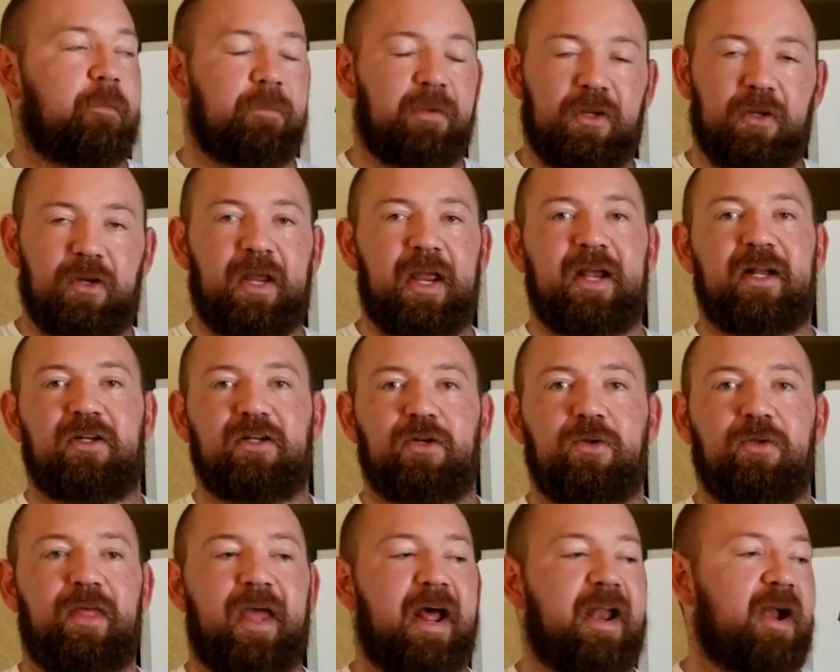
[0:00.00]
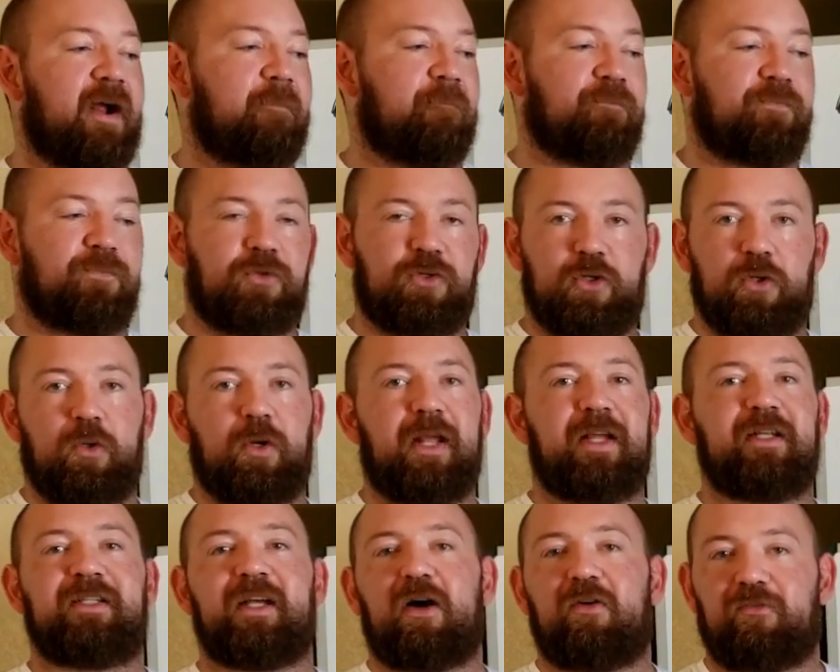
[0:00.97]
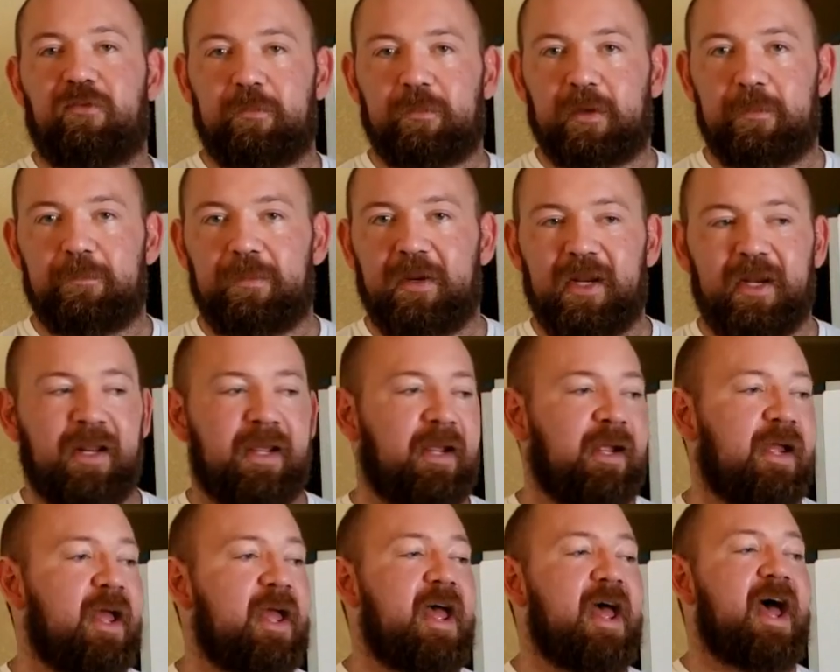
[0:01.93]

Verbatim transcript: But you can't do that. I'm two days out from competing.